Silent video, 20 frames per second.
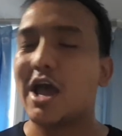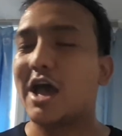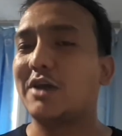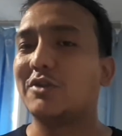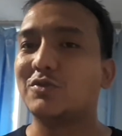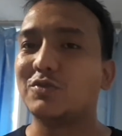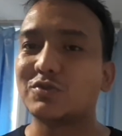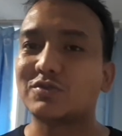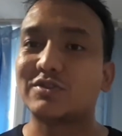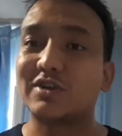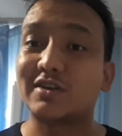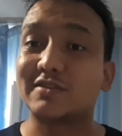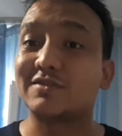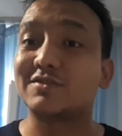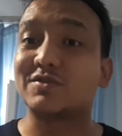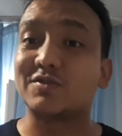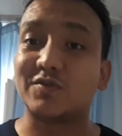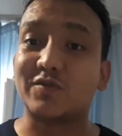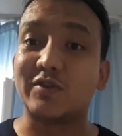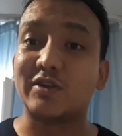and you
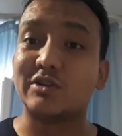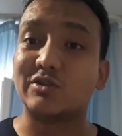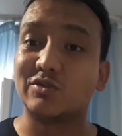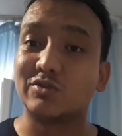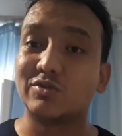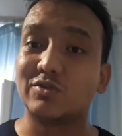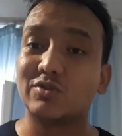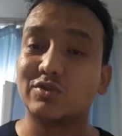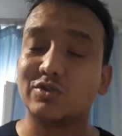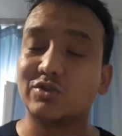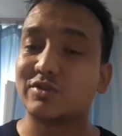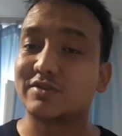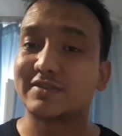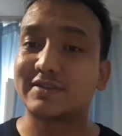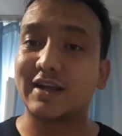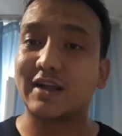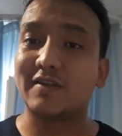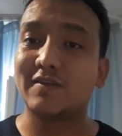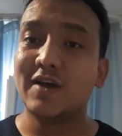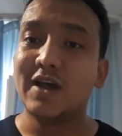started to feel you,
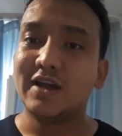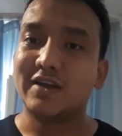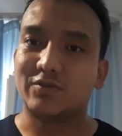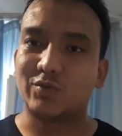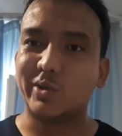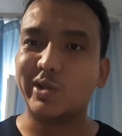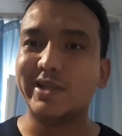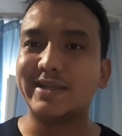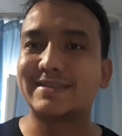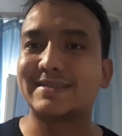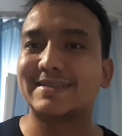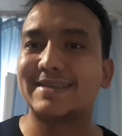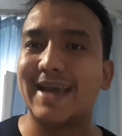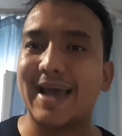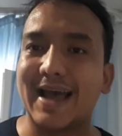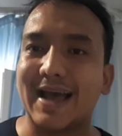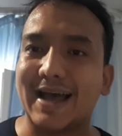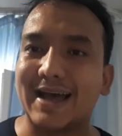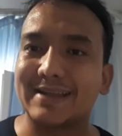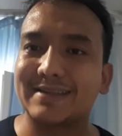yourself really
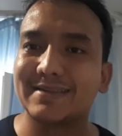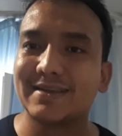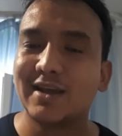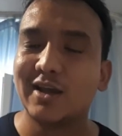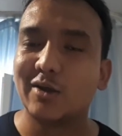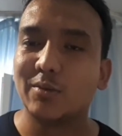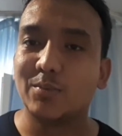sad